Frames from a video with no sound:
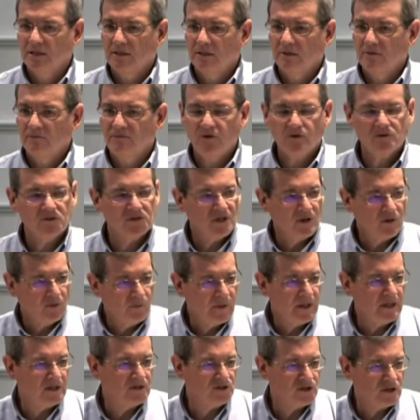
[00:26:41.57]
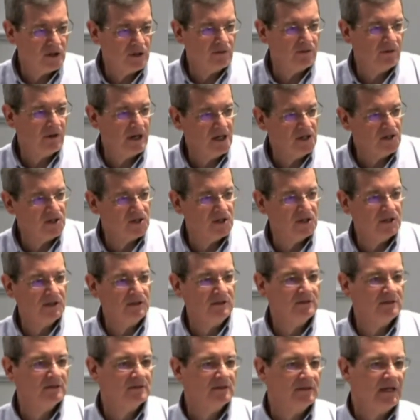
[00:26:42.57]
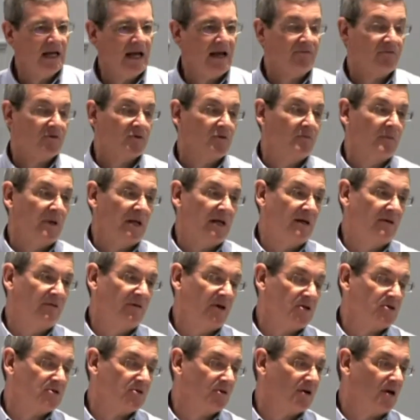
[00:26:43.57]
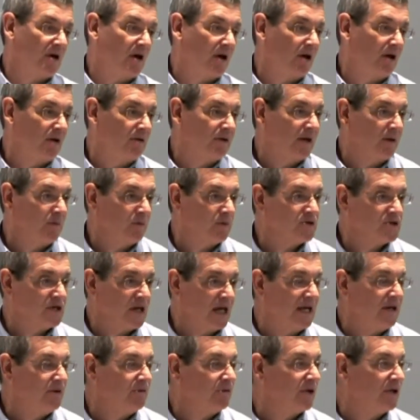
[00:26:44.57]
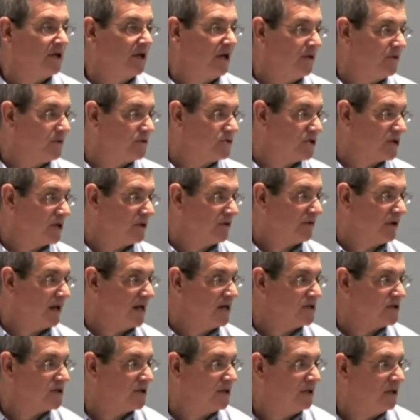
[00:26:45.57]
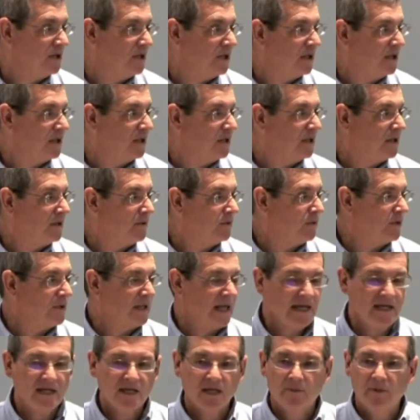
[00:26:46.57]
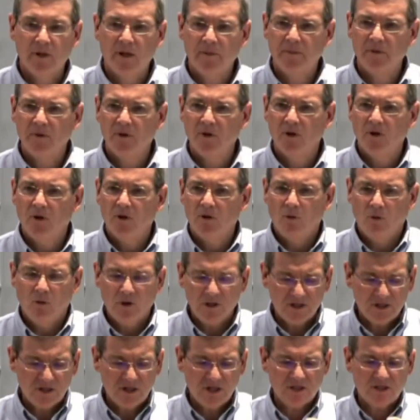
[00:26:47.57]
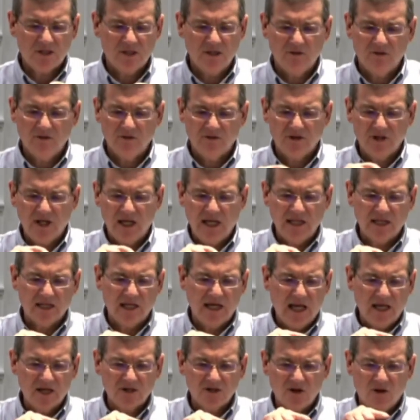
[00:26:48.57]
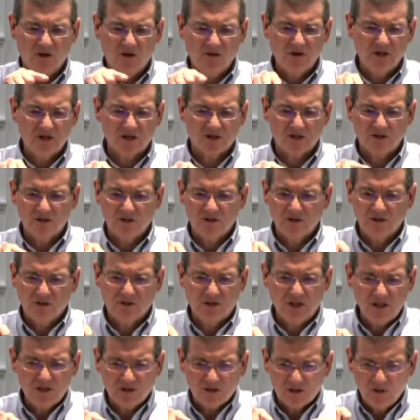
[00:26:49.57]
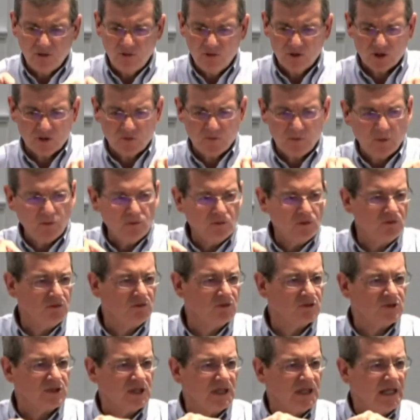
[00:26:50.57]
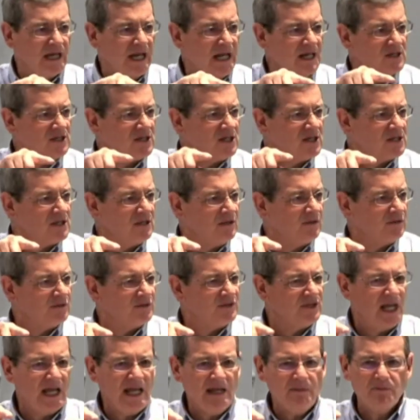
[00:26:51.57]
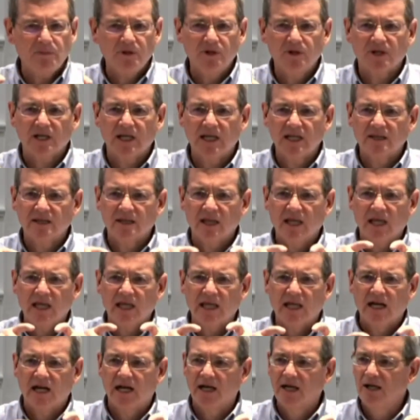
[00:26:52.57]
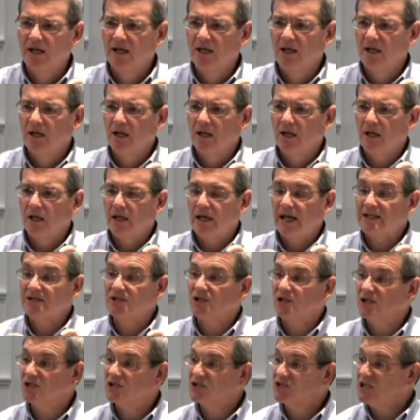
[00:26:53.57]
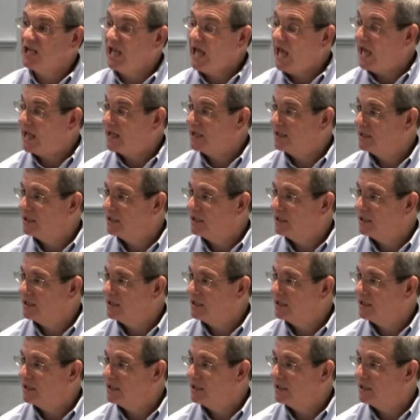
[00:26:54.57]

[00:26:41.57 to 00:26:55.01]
Folks, there will be a generation after many of us are gone that will say to another generation when they come up, What's this little thing that has all this, these two spools and it has this little tape looking thing in it? That's a cassette.